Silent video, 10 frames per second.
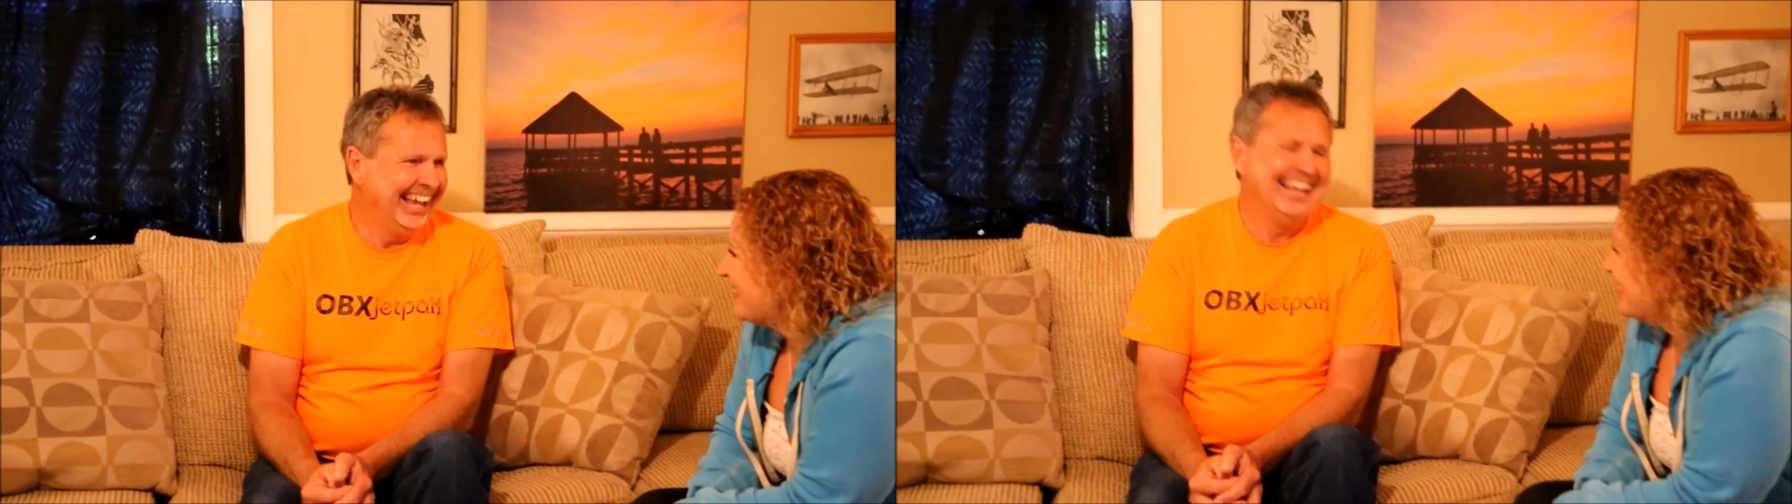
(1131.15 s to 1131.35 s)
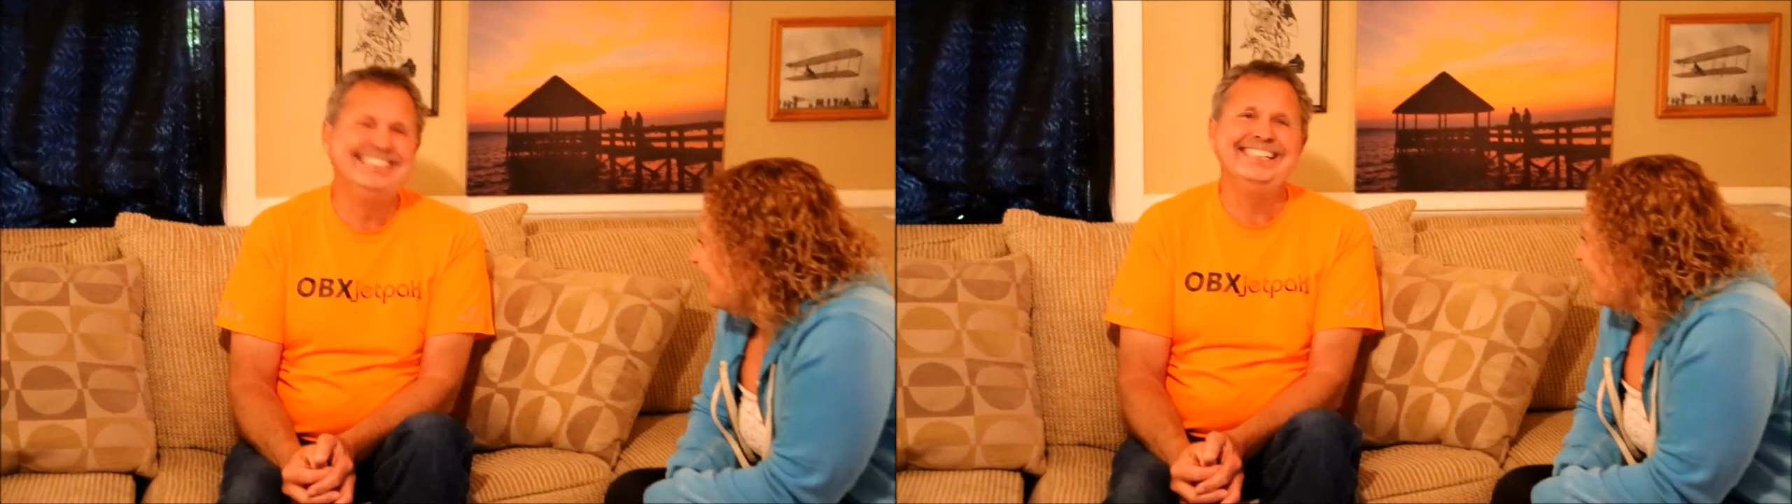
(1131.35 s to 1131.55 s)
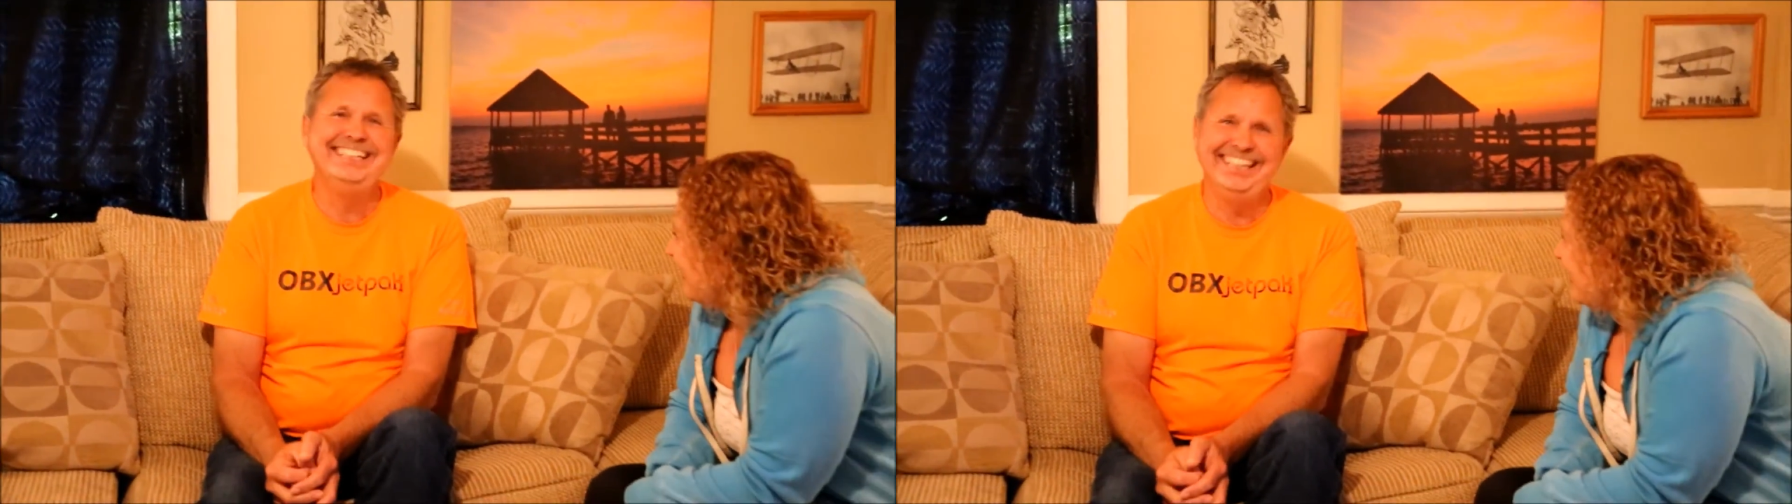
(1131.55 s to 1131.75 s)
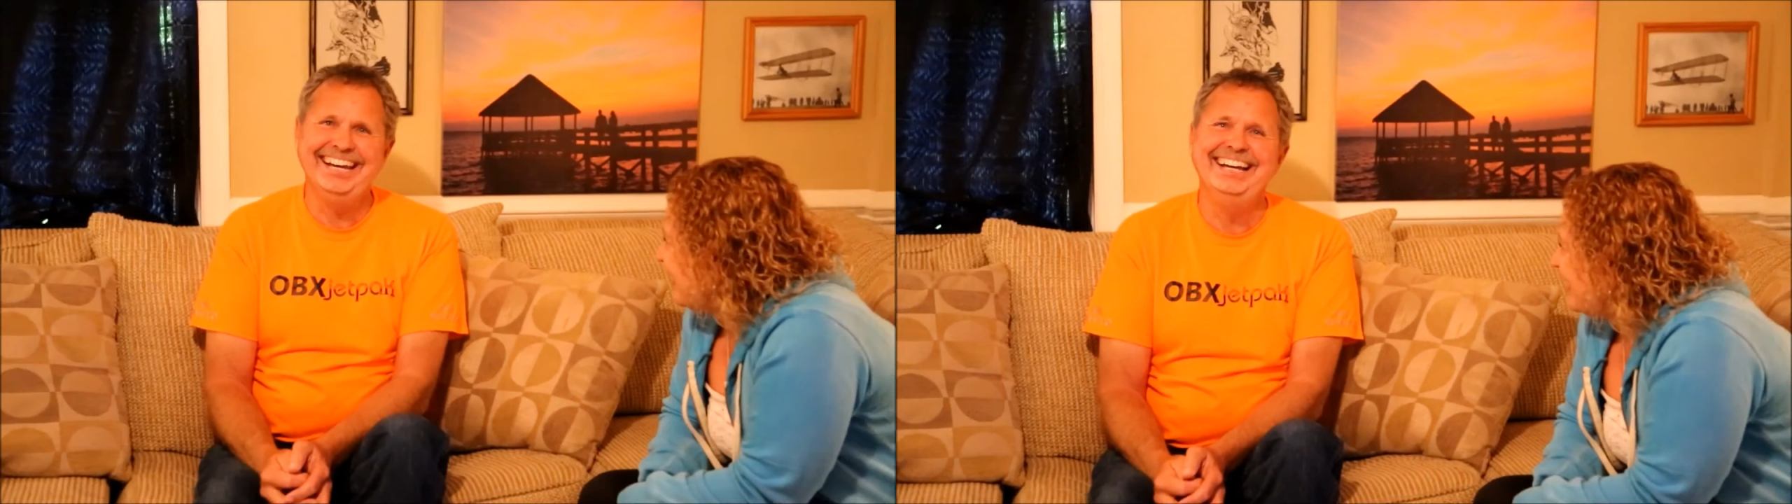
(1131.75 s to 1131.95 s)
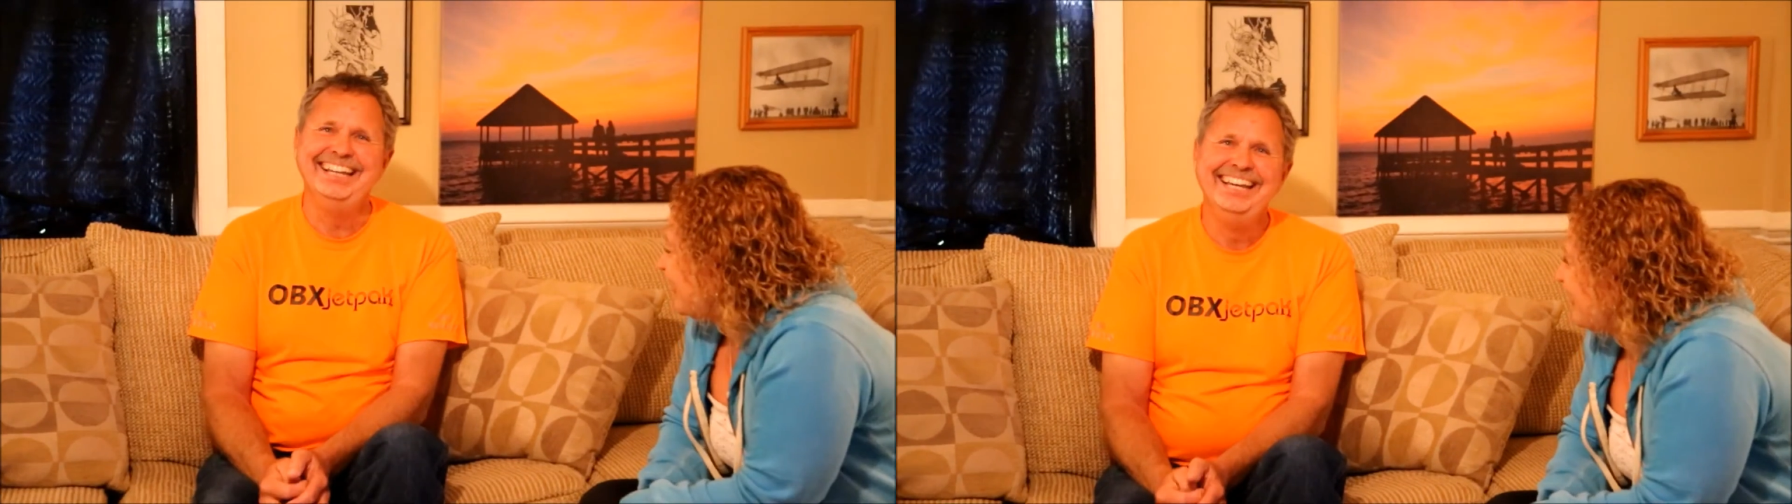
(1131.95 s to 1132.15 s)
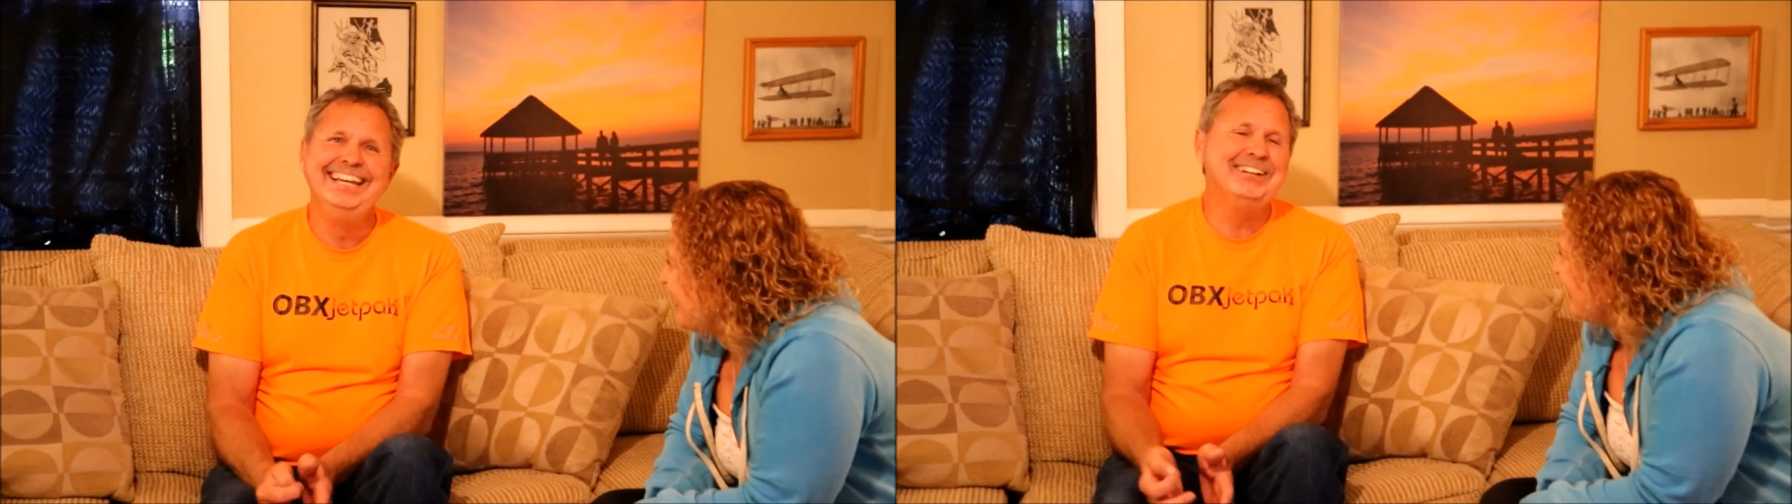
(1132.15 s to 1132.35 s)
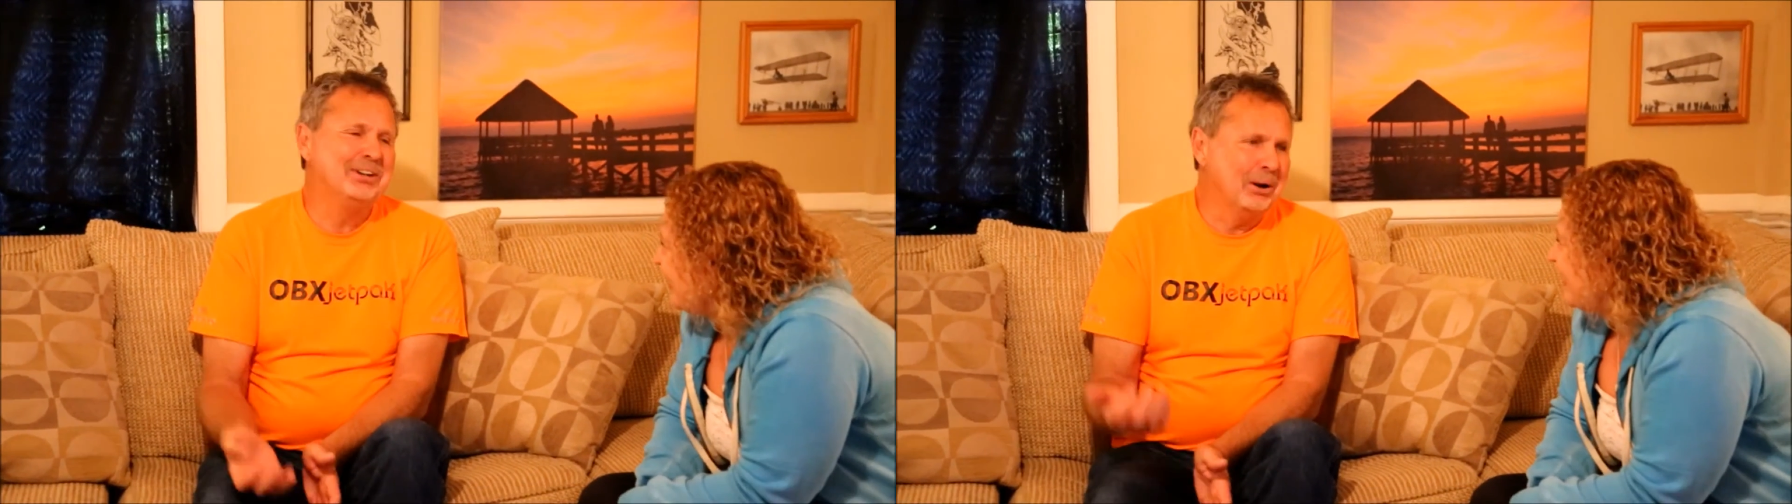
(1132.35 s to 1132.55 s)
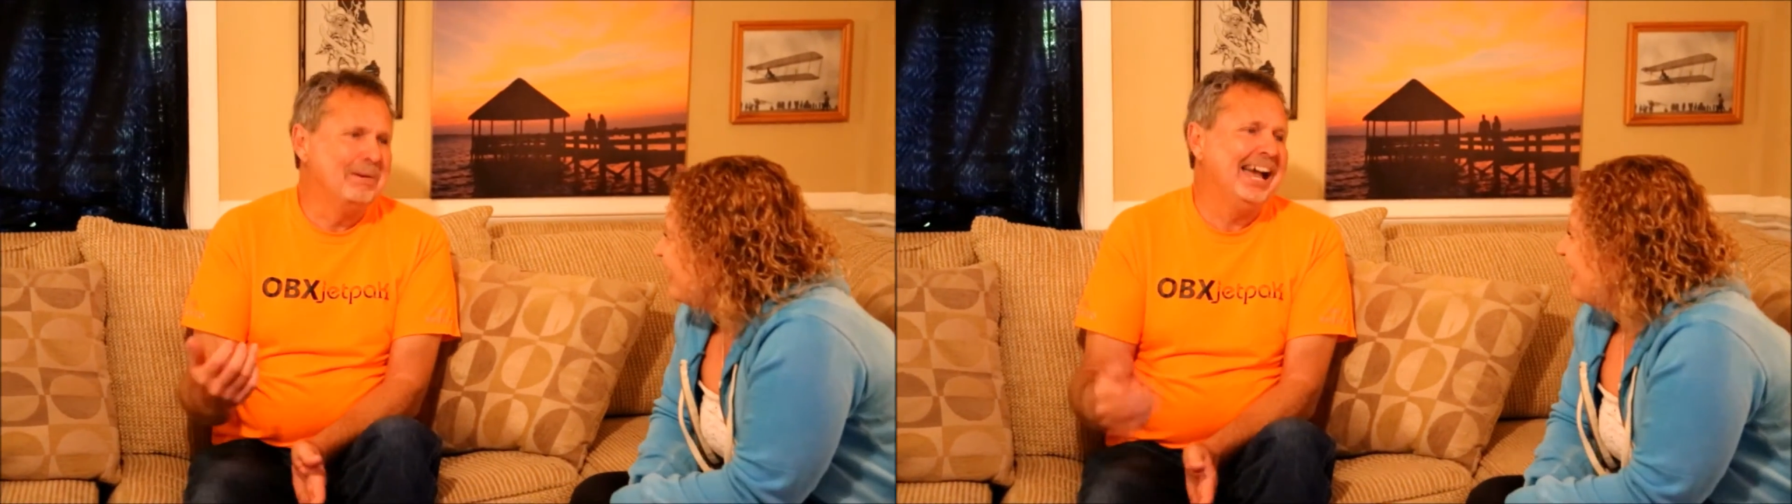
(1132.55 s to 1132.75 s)
I said, yeah. He'll
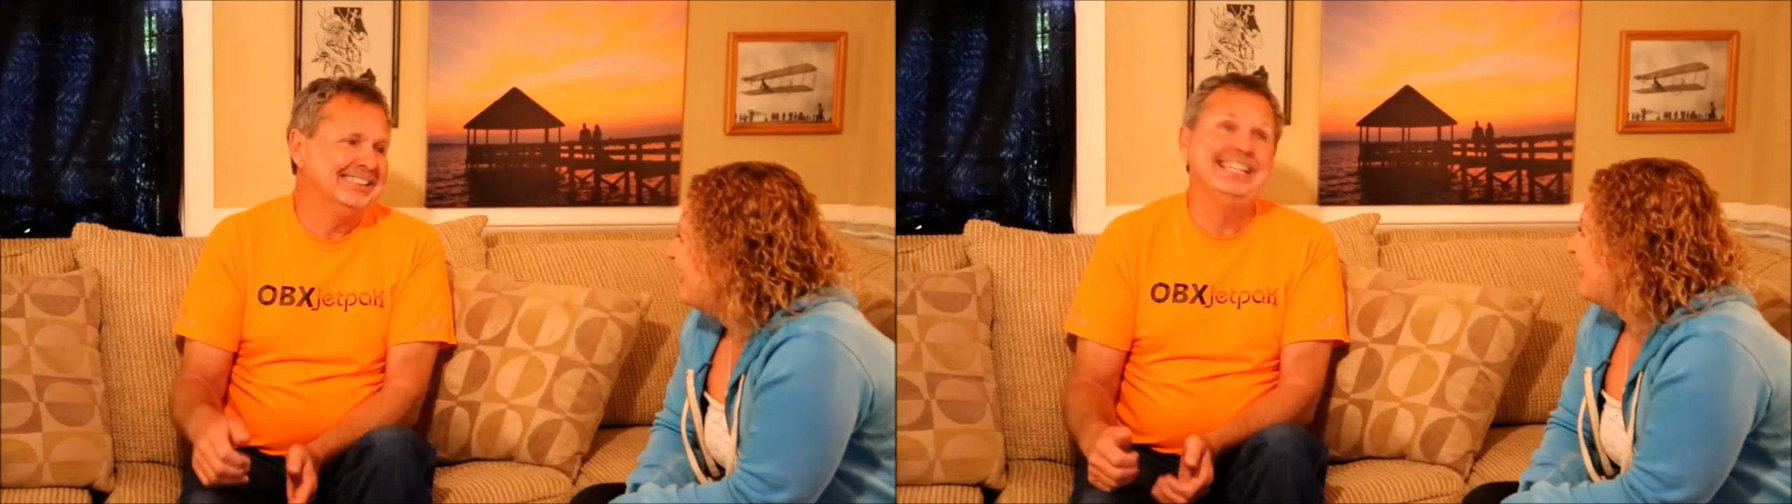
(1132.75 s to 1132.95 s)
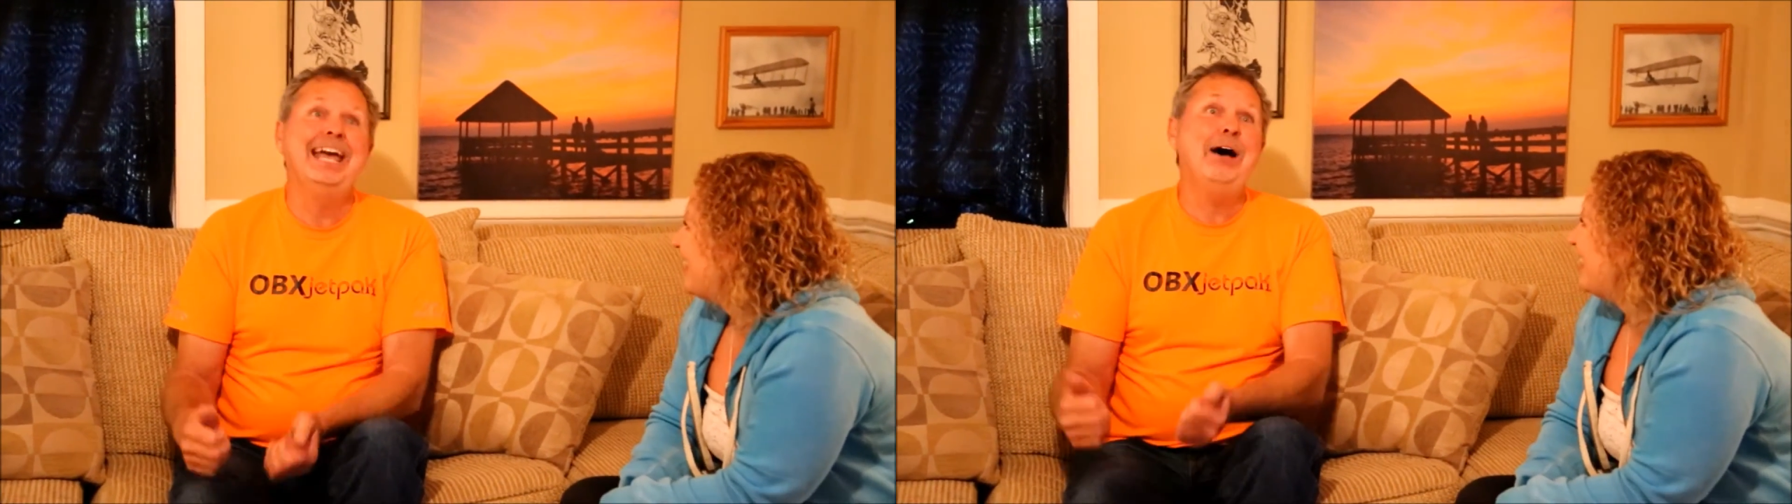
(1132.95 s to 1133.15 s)
go back and say,